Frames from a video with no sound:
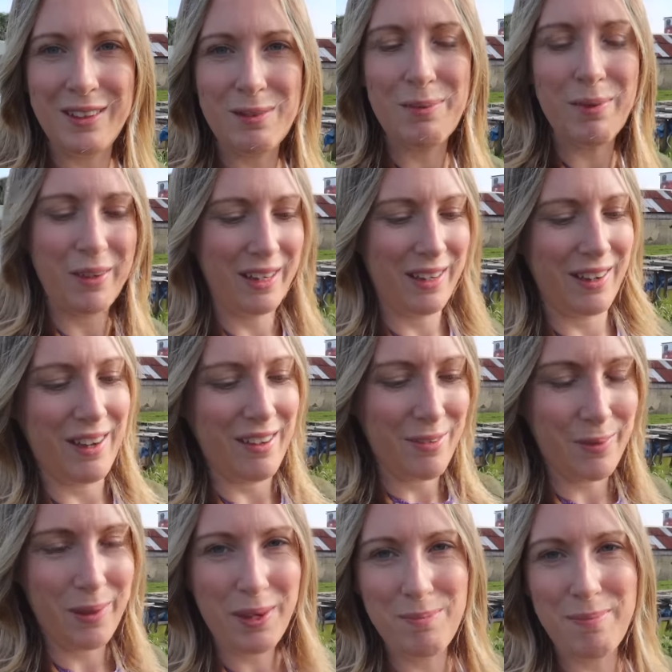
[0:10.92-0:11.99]
Good morning, guys.
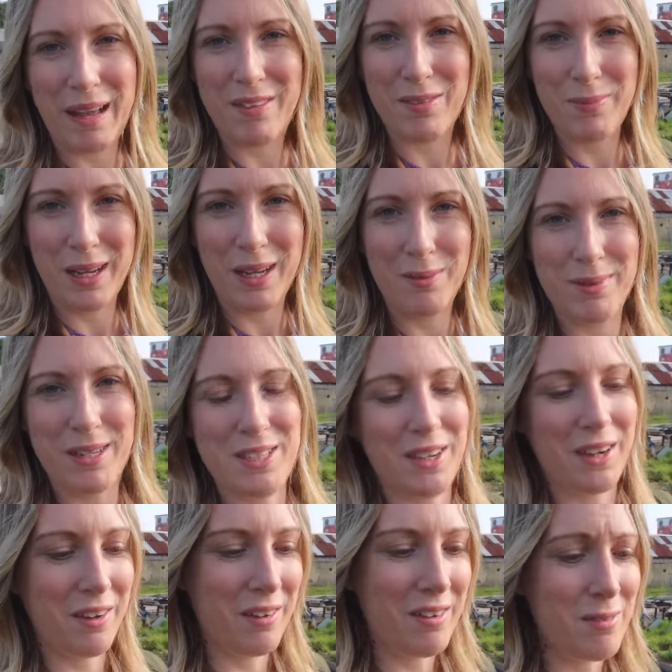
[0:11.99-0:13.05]
Welcome back to my allotment
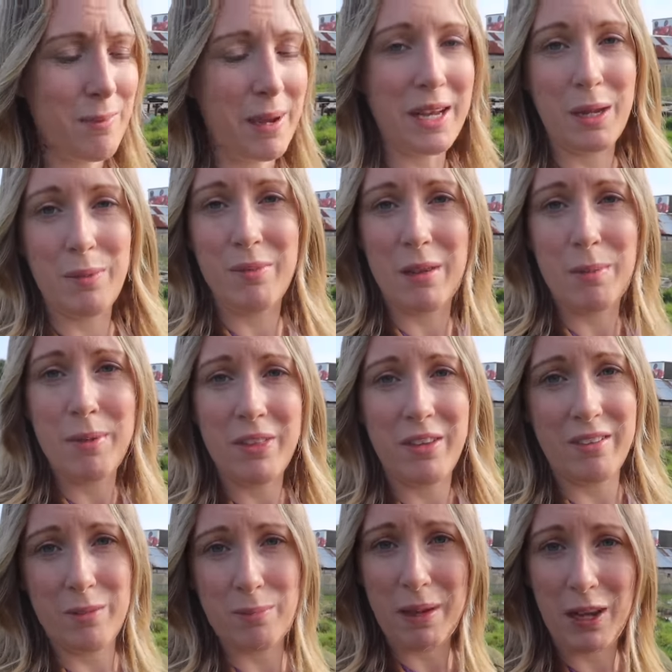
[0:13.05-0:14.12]
diaries. My name's Emma.
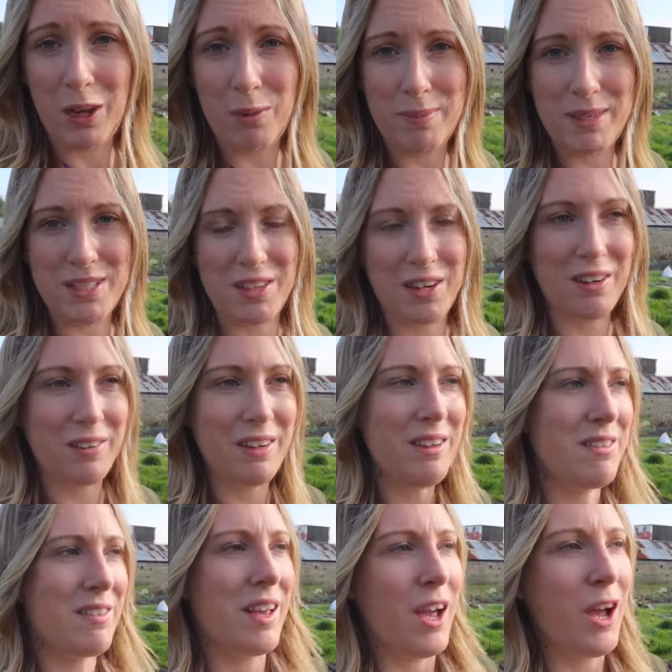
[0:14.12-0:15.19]
These are my allotment diaries.
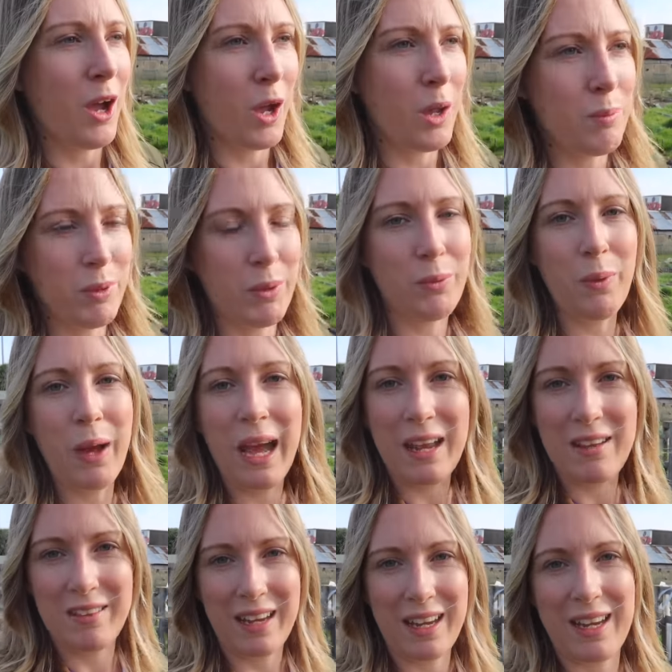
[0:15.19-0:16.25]
Hope you all
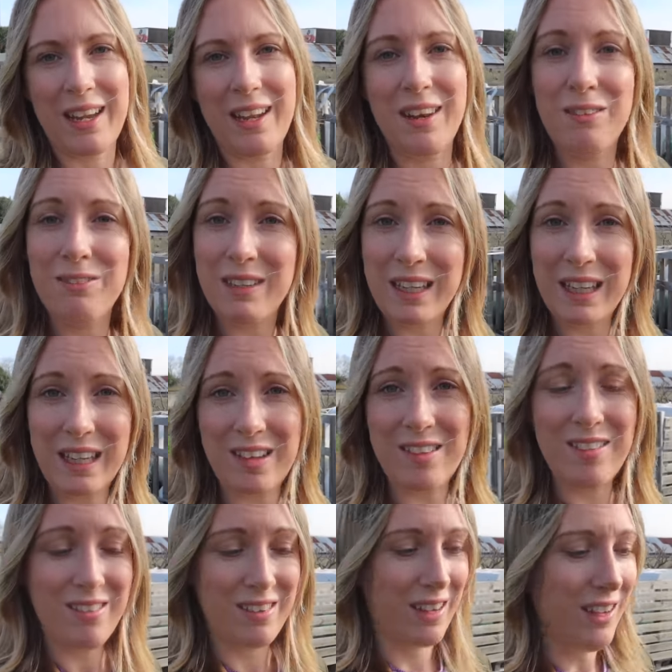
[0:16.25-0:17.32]
had a lovely
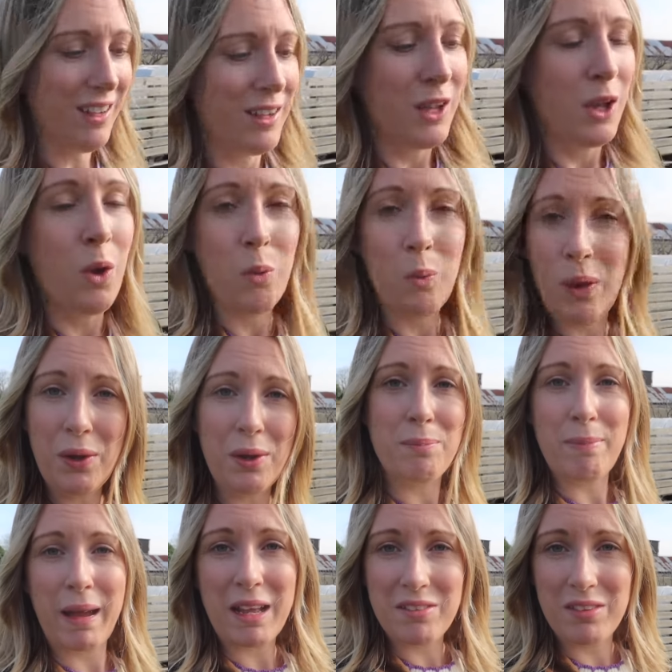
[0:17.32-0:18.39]
Easter. Welcome
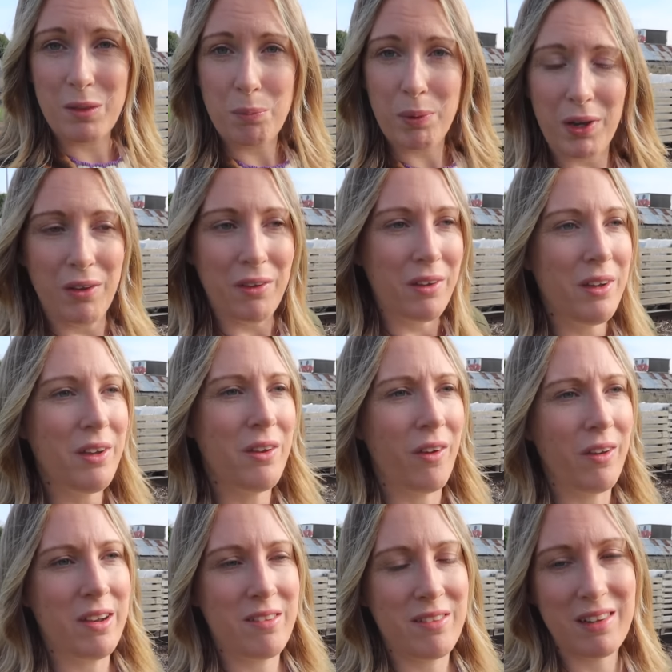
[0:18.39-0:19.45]
back to the plot
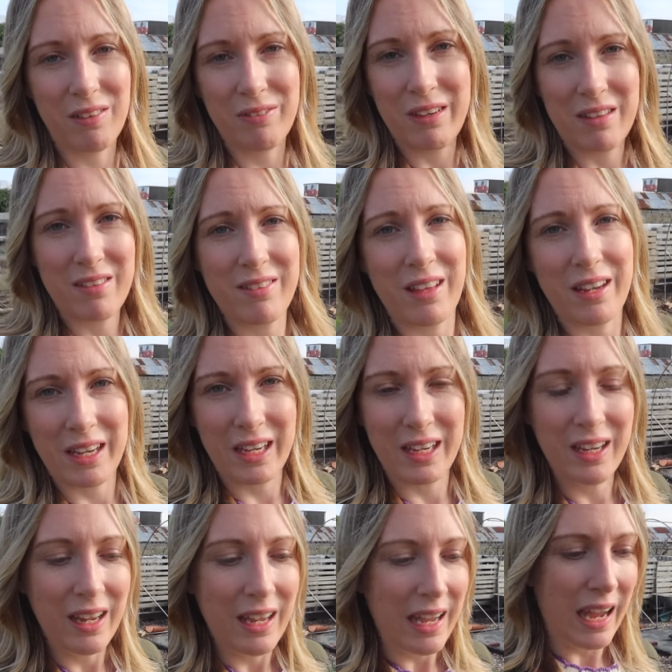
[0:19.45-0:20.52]
on this lovely sunny
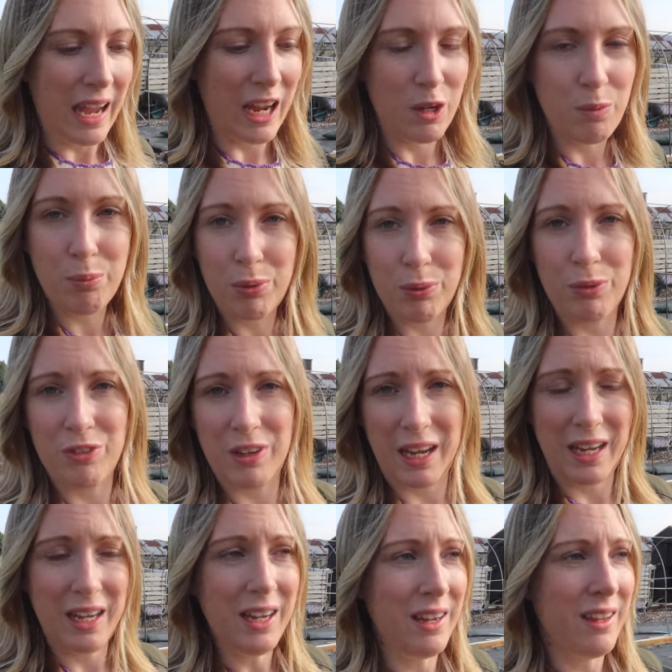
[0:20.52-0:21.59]
April
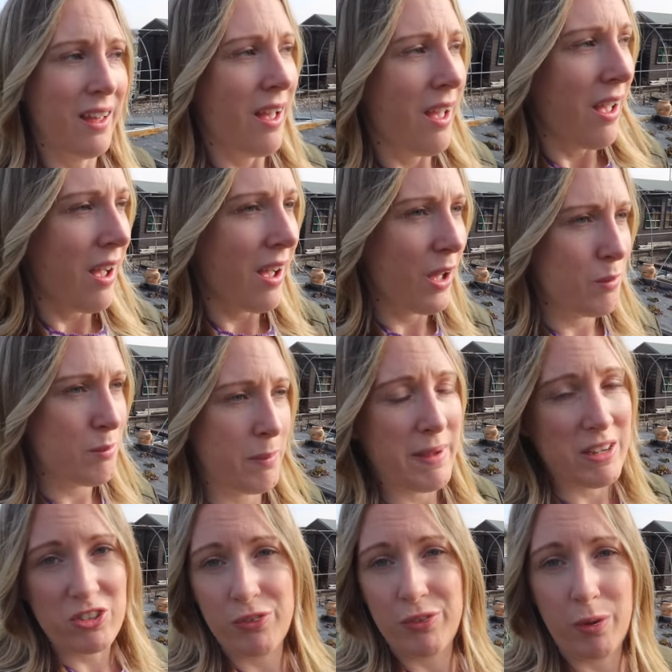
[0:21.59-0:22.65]
day. I'm
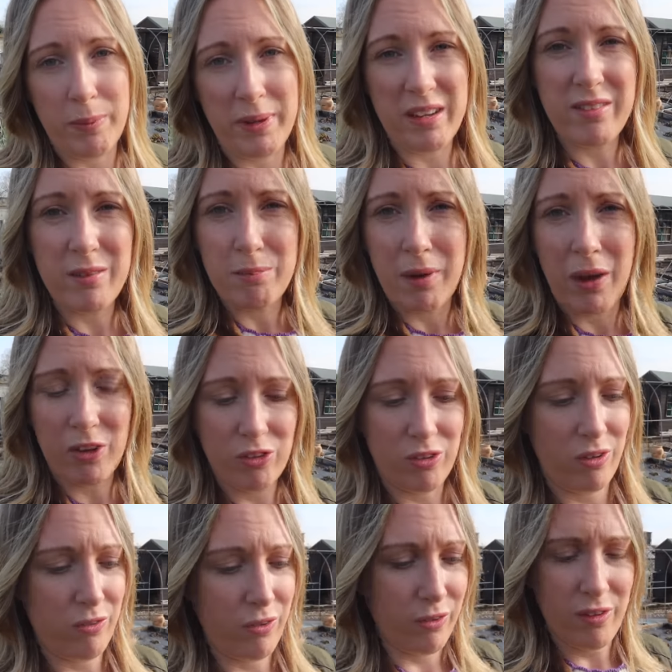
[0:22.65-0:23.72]
actually filming this in March,
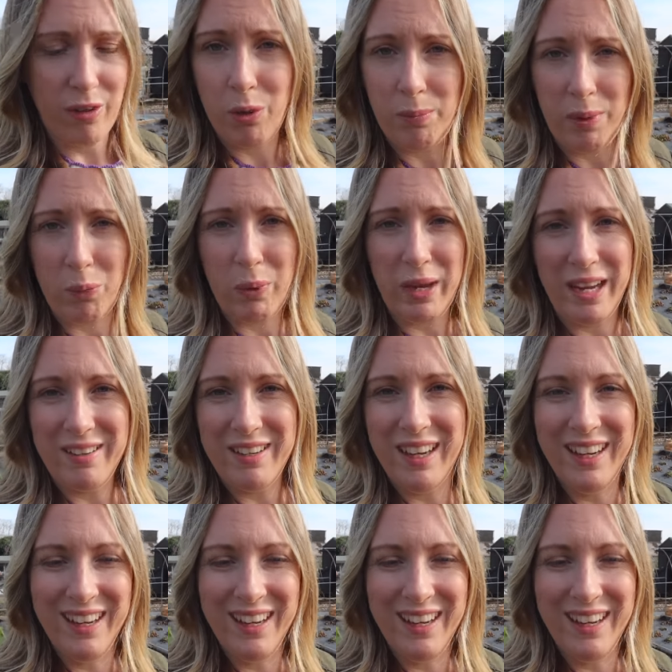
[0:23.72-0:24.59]
so it feels a little bit weird.